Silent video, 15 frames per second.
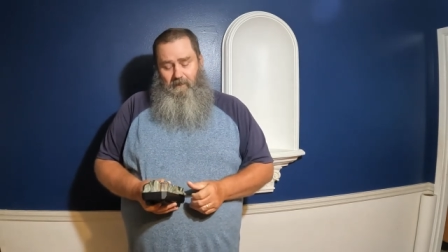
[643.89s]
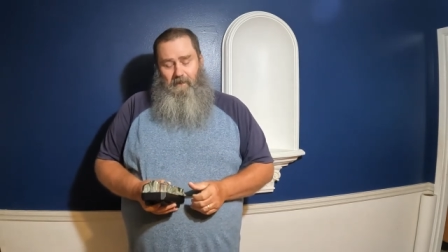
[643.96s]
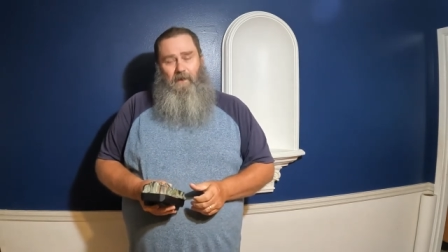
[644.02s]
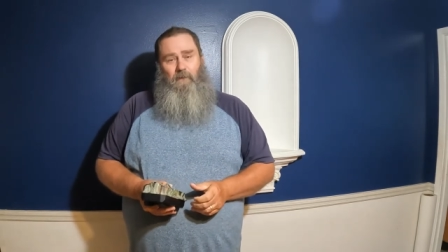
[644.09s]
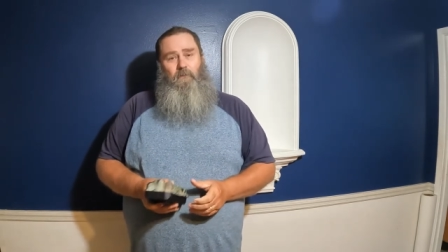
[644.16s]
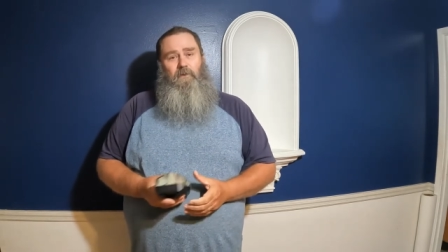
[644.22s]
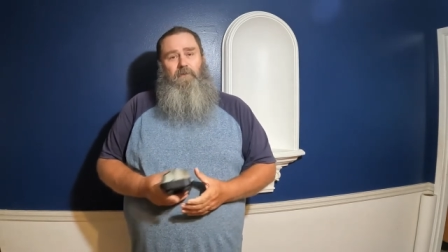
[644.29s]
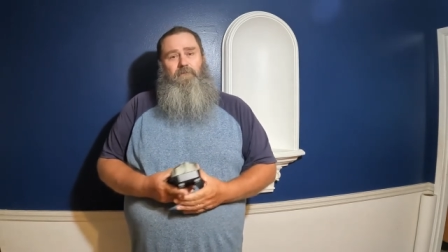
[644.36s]

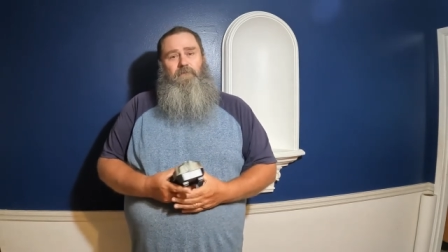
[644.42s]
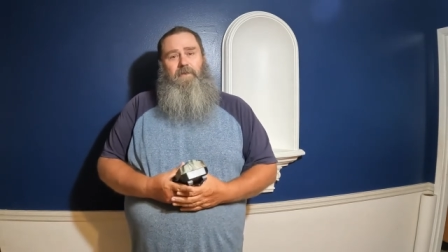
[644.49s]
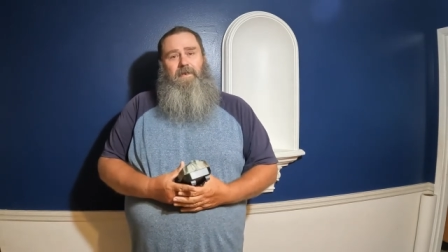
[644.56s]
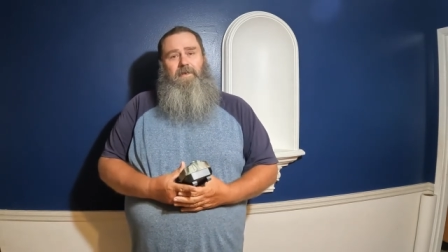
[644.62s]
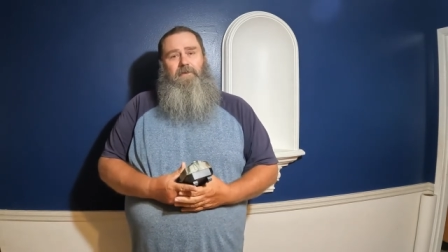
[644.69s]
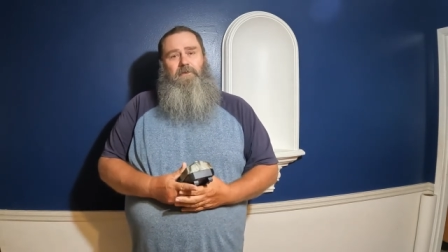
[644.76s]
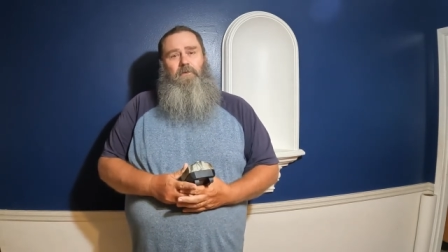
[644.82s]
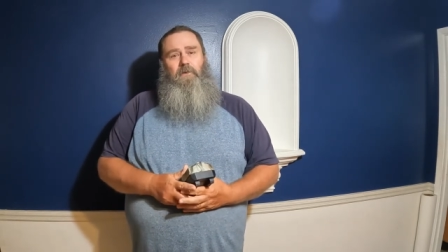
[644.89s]
I would have
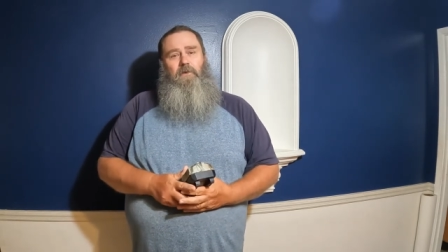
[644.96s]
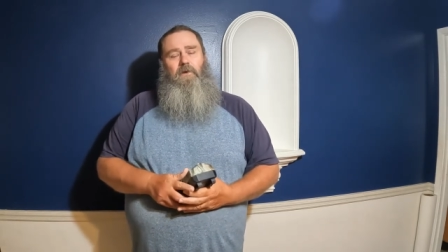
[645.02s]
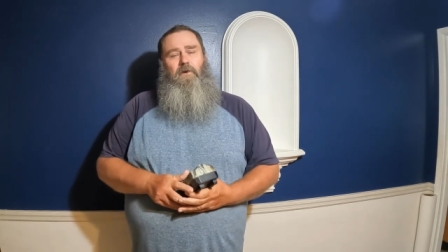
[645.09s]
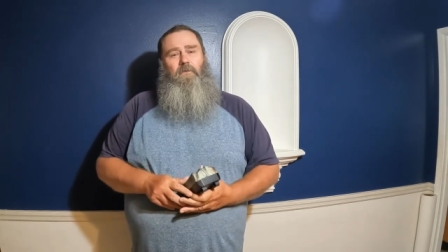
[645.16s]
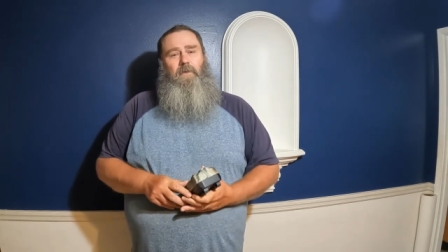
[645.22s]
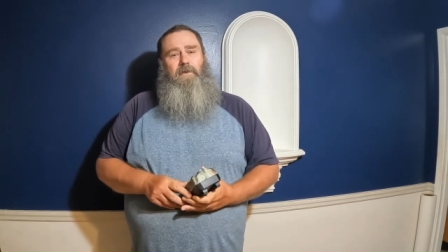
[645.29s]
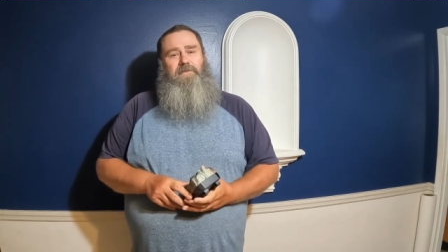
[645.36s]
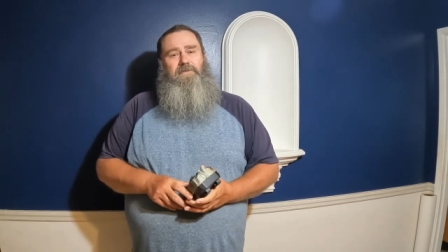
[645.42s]
taken you
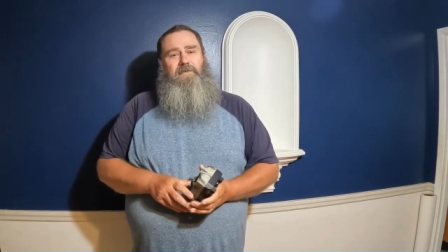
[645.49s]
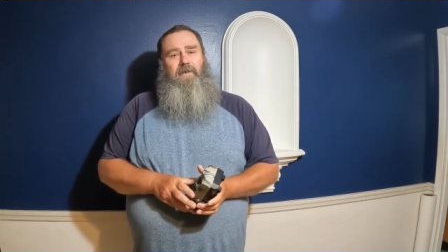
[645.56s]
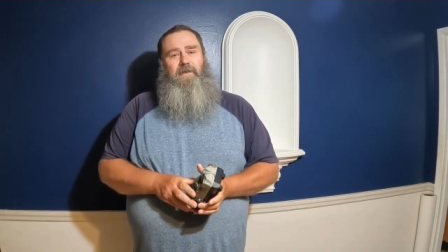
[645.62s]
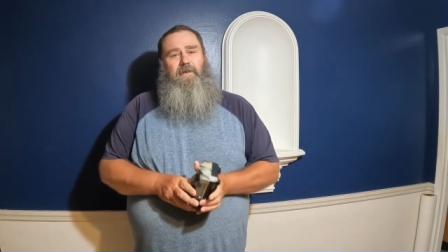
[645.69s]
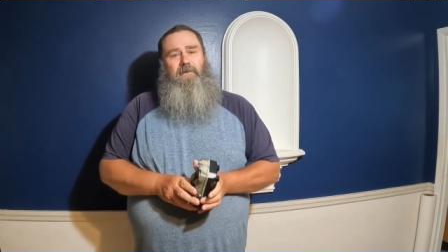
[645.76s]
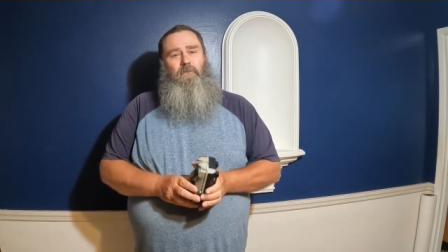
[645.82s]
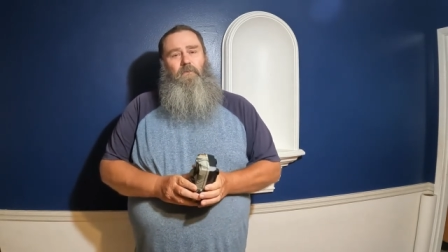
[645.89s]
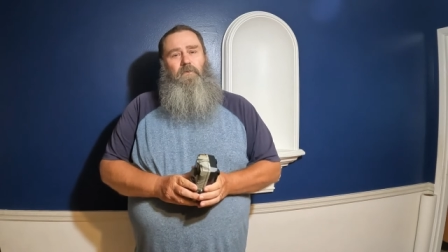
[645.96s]
along when I set it
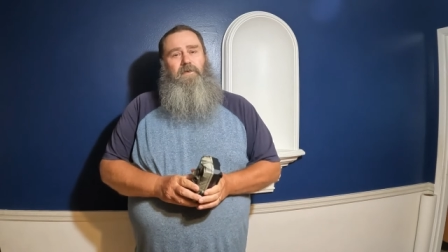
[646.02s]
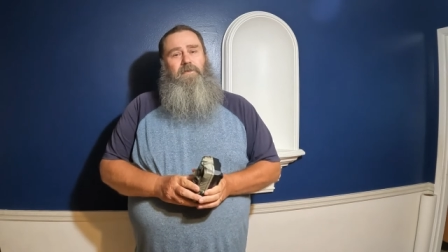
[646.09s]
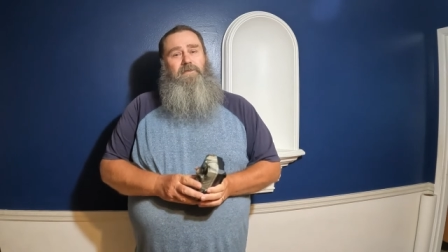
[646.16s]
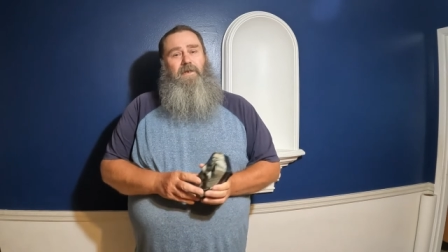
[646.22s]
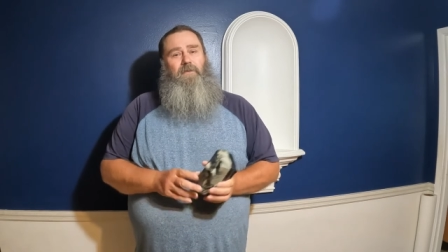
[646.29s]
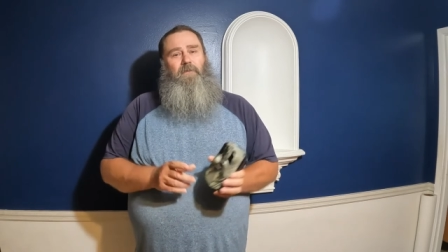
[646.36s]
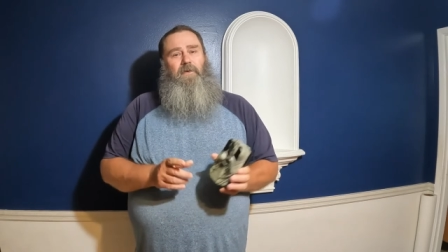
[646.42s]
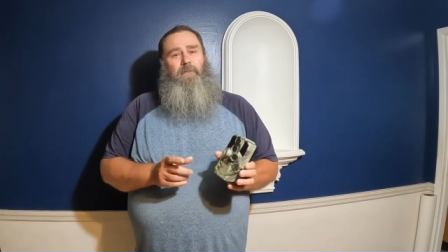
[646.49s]
out in the woods
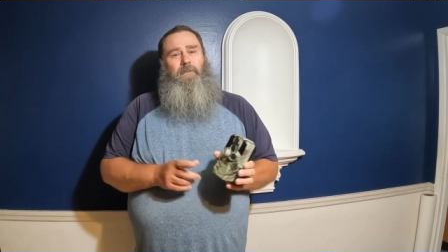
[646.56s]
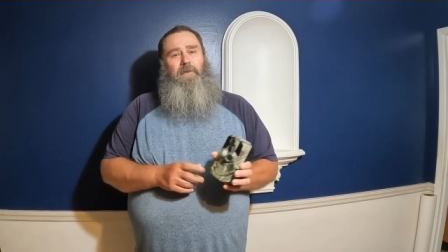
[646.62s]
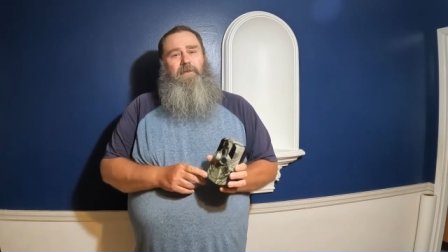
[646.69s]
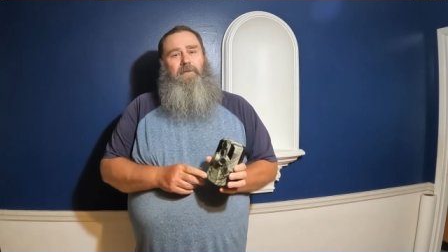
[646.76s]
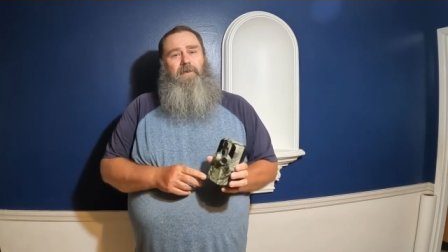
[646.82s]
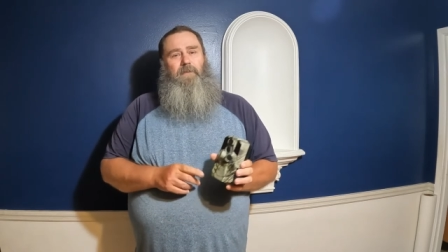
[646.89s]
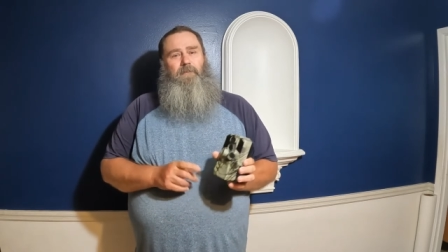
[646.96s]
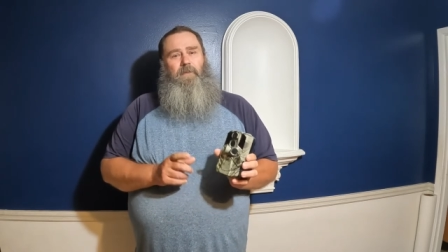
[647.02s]
and when I
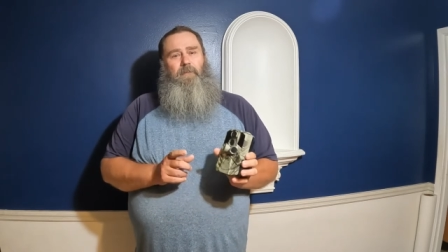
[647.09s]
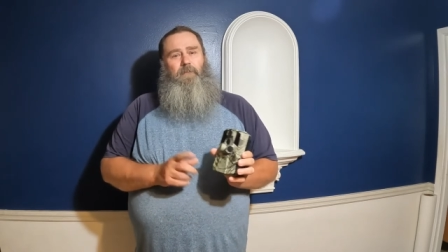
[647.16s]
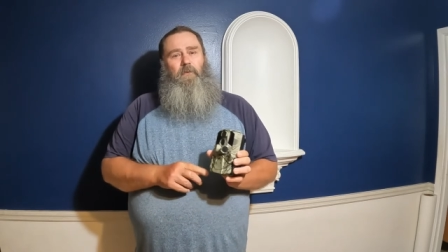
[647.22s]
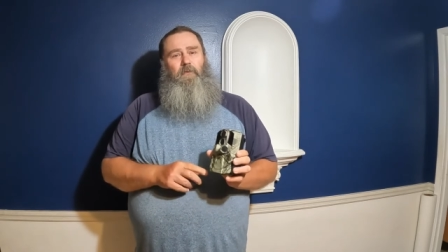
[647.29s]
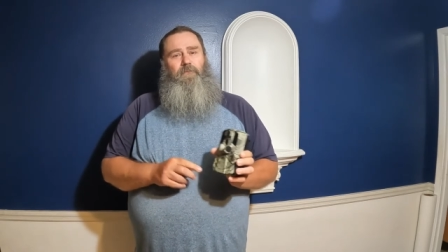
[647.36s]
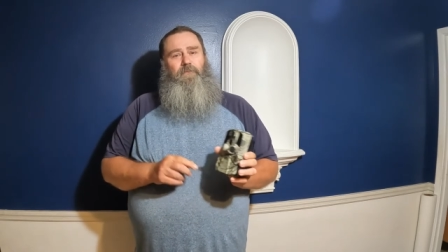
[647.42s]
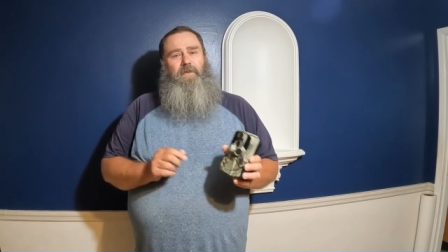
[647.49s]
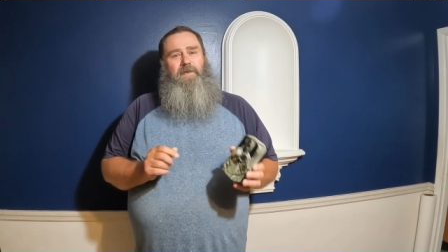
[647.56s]
picked it up, but
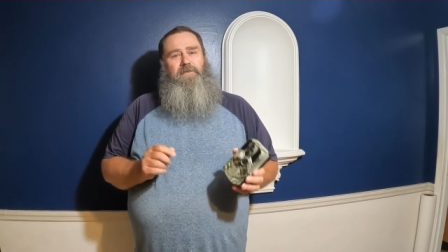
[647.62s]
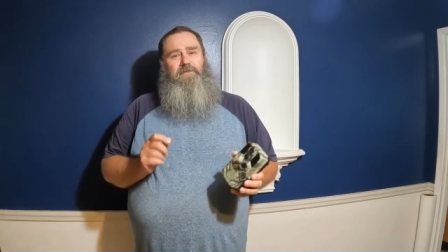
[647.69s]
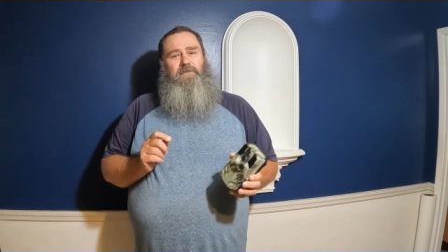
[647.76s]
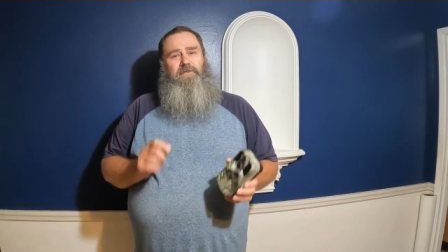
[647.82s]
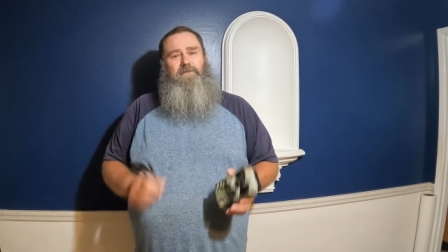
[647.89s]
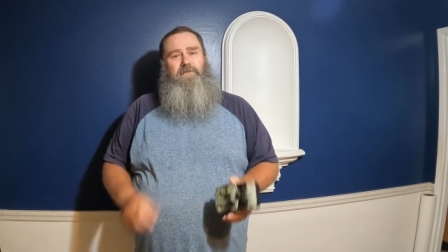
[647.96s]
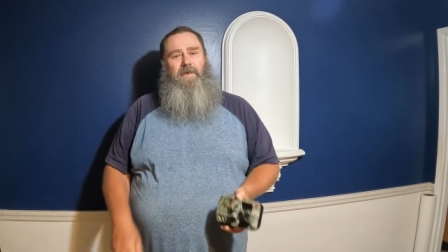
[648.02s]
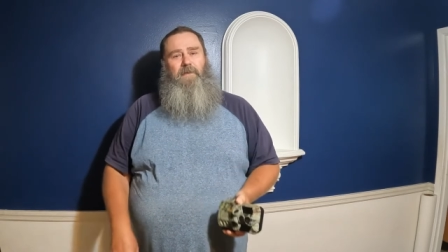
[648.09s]
both days it
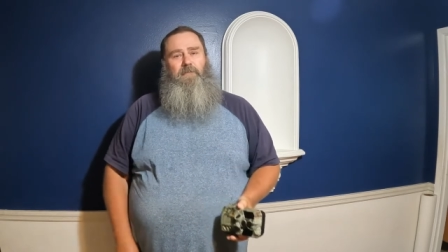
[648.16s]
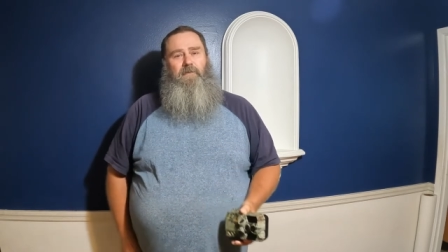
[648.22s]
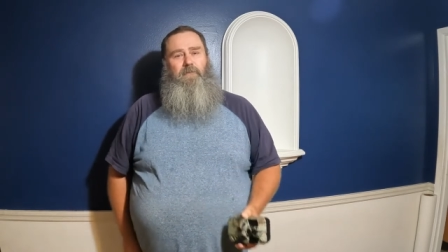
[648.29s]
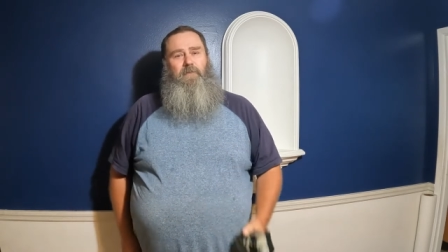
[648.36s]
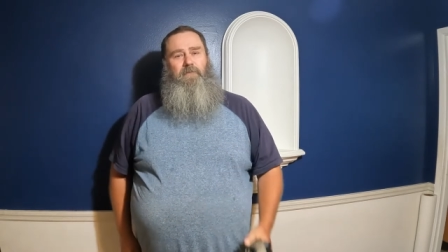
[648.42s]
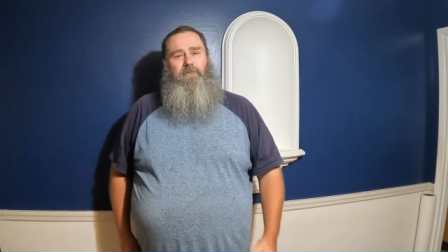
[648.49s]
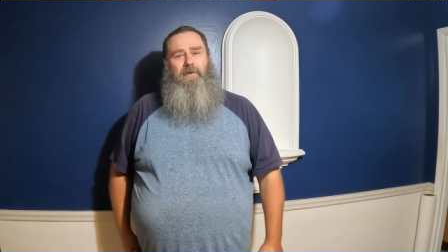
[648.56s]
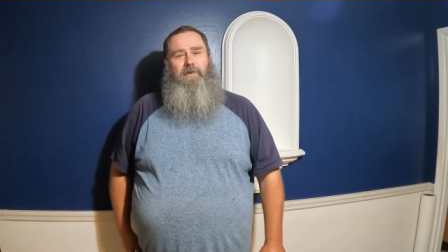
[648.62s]
just happened to
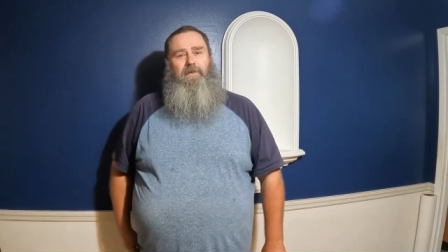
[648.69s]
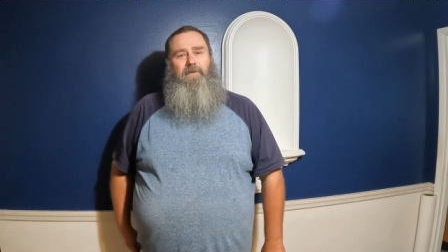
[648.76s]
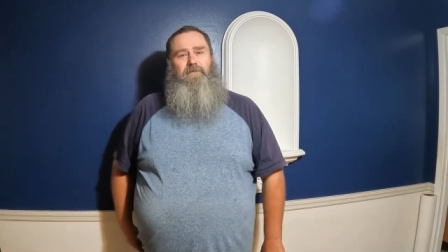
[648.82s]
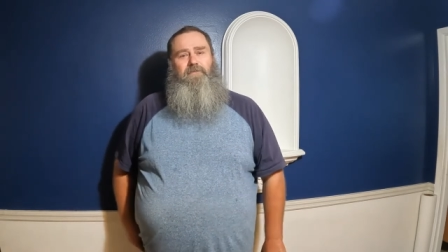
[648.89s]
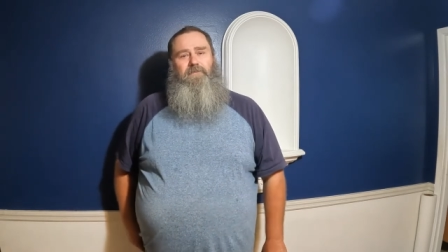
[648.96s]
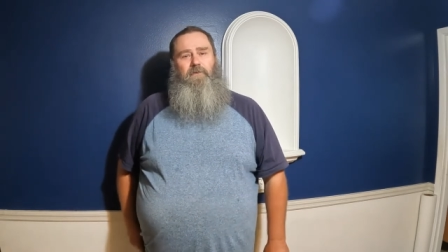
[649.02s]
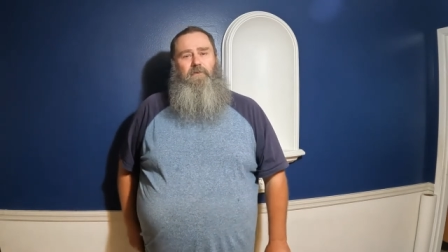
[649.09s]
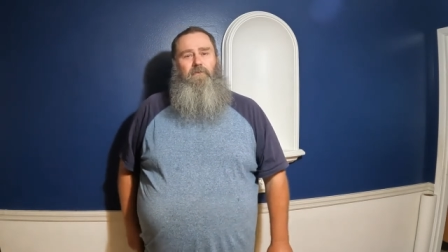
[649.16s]
be
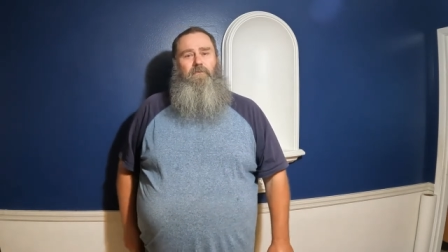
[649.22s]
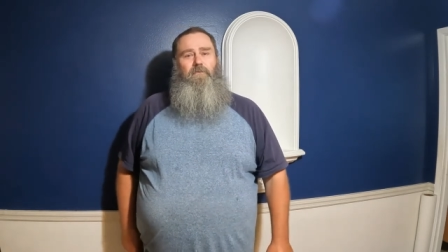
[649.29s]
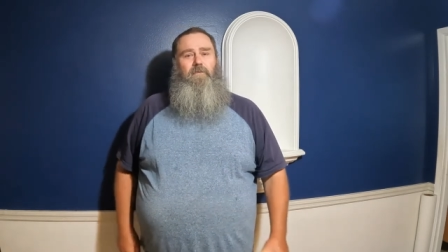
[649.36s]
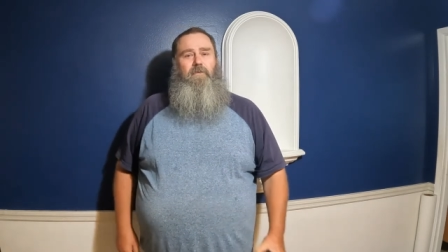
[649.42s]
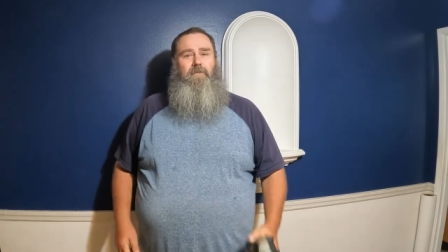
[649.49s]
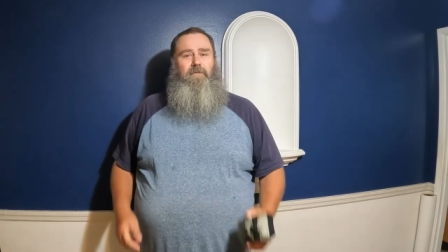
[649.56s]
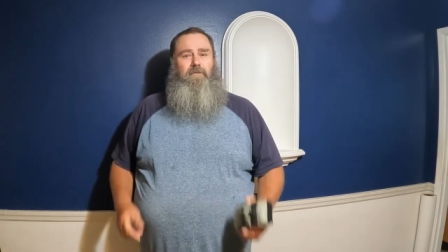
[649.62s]
raining, so